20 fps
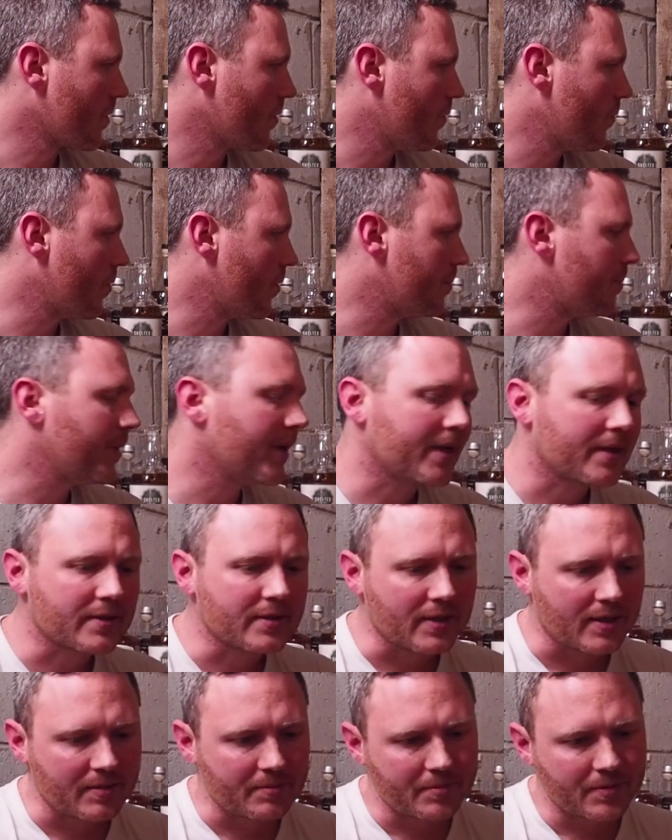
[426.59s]
were picked
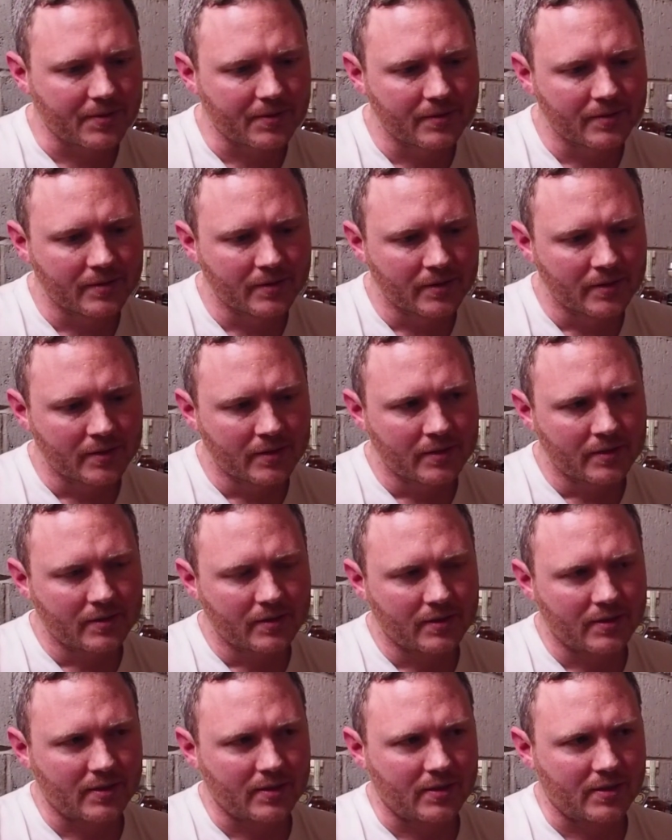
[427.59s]
up
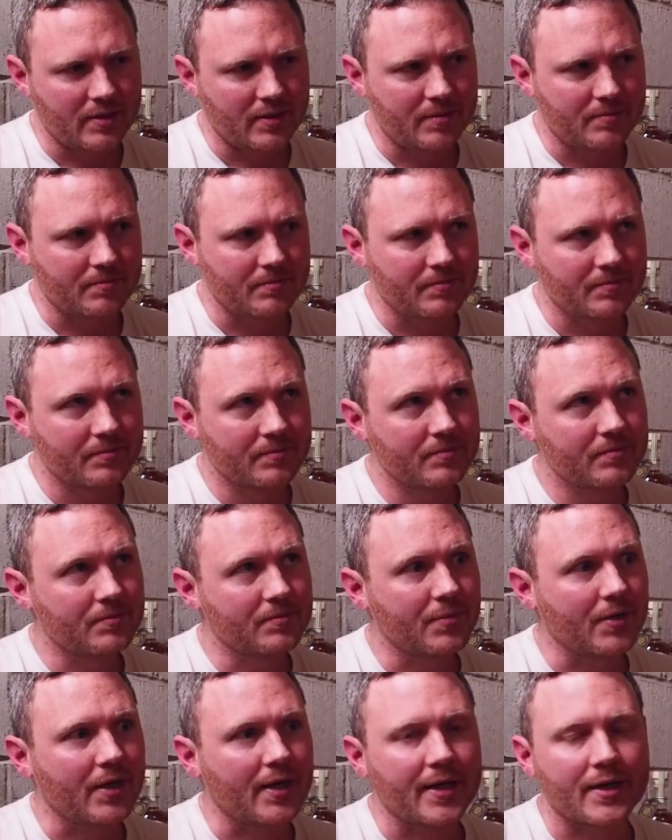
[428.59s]

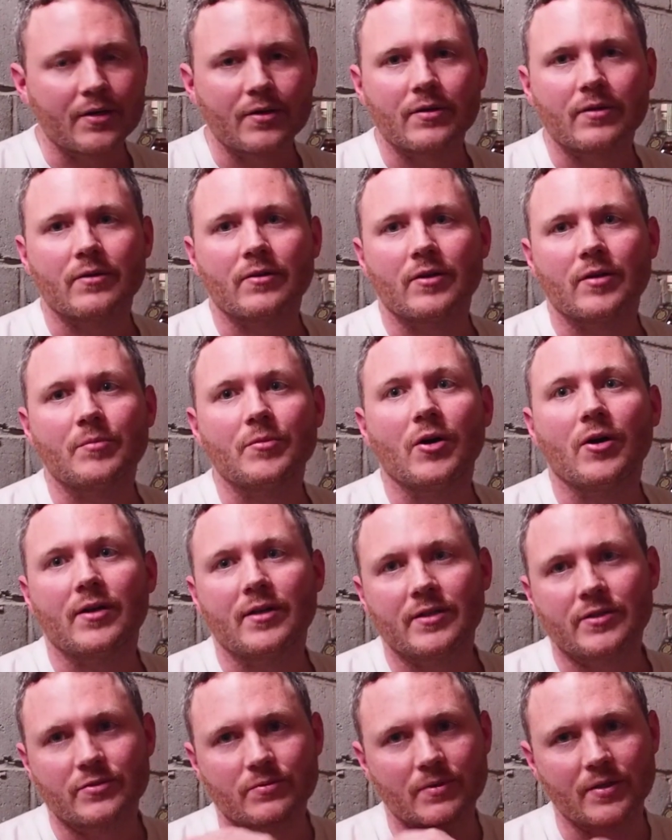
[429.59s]
by Gooderham on
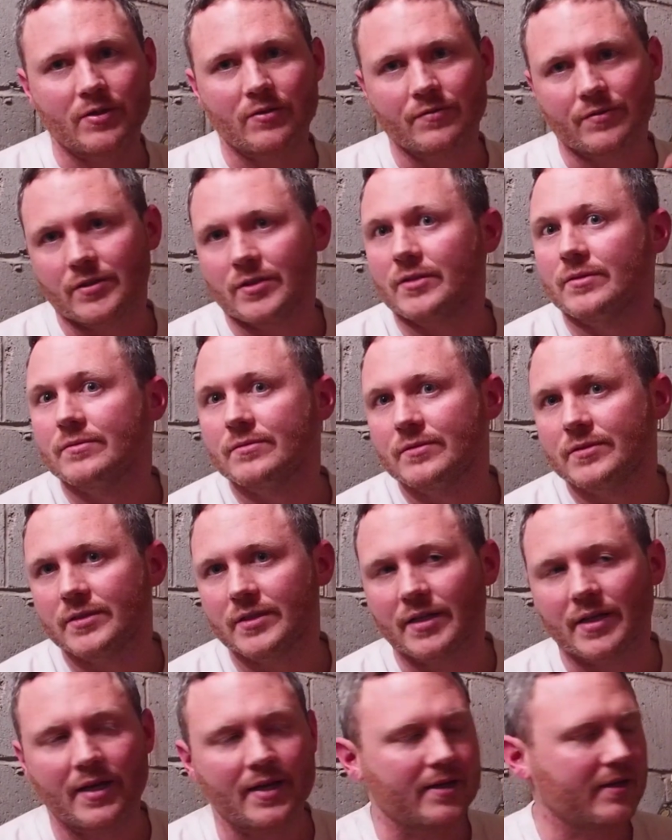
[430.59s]
his way over to
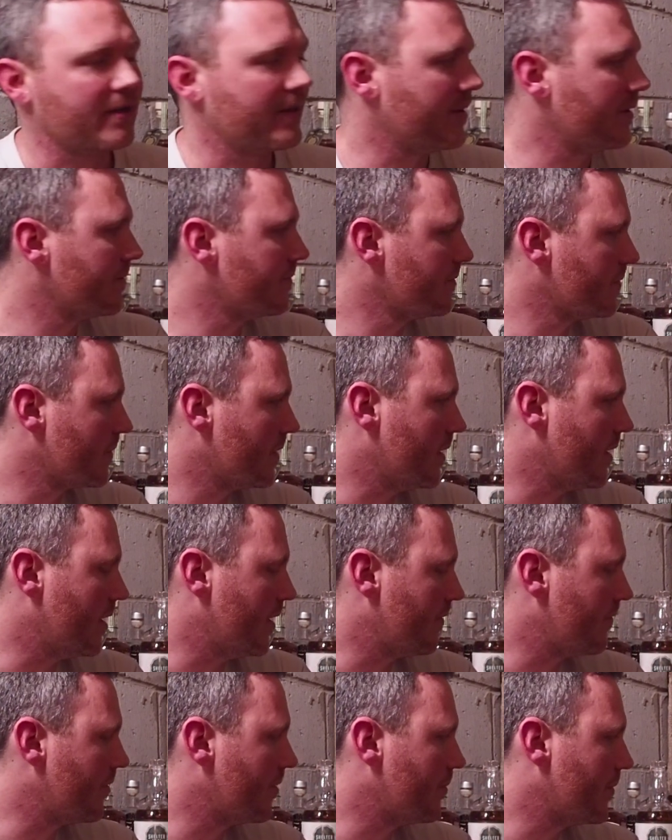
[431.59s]
Canada
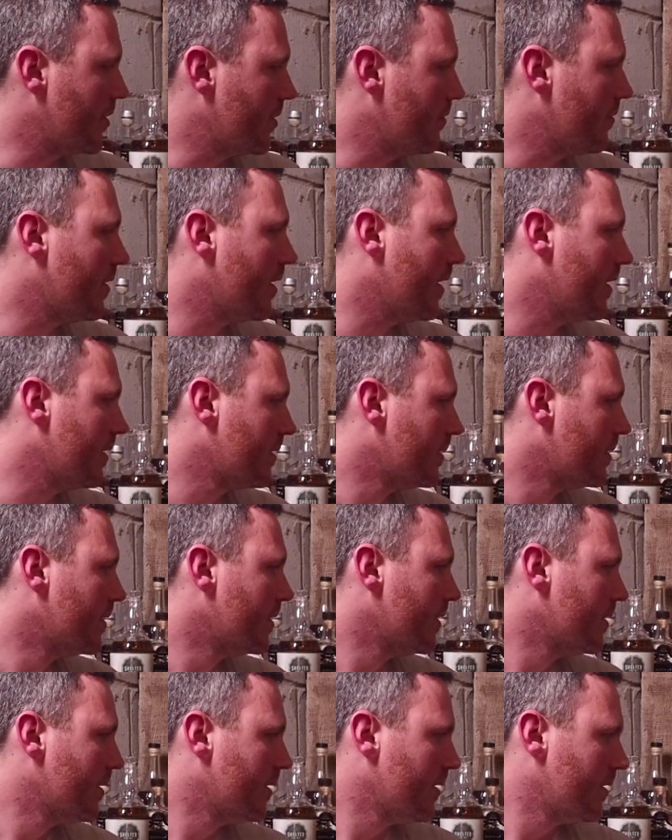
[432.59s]
from the UK.
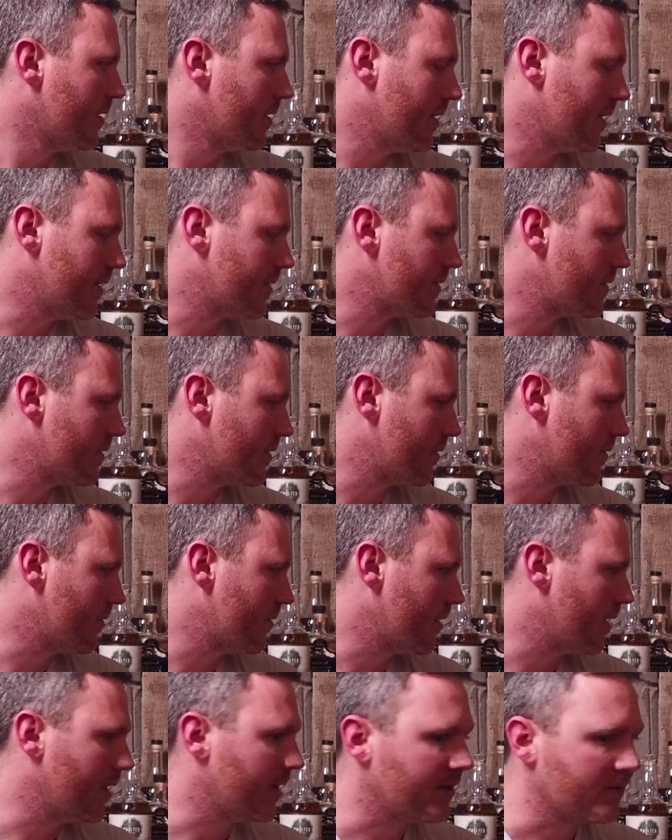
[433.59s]
And so
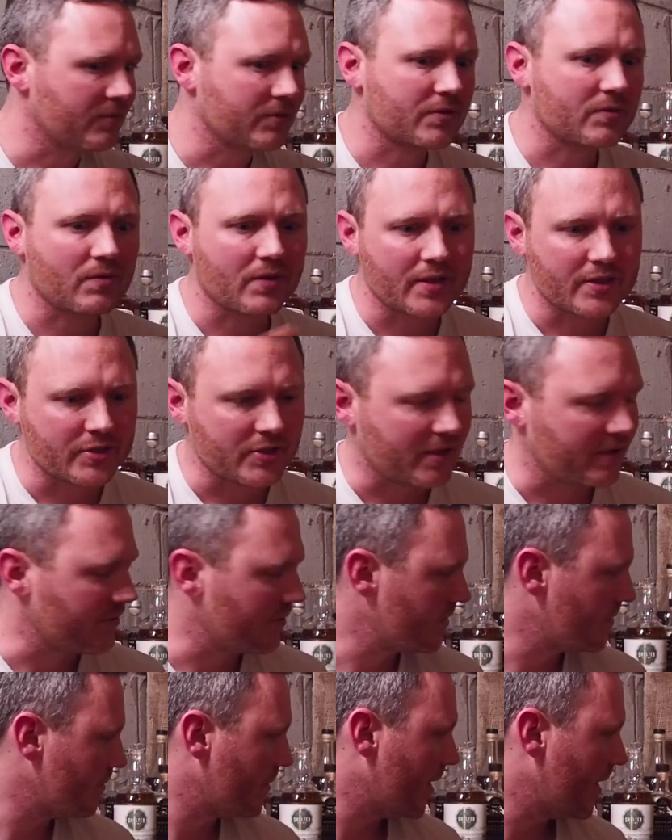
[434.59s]
it was quite a
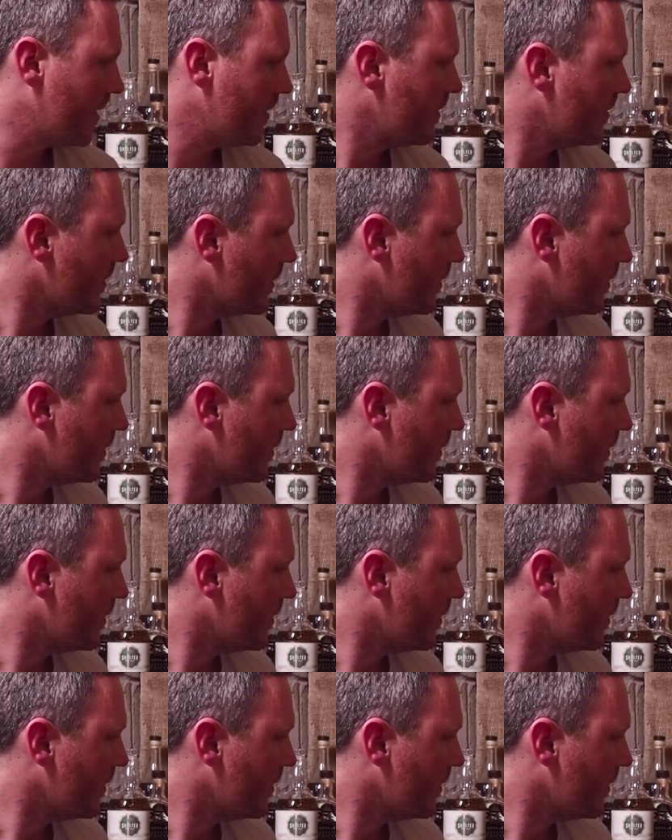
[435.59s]
generous man.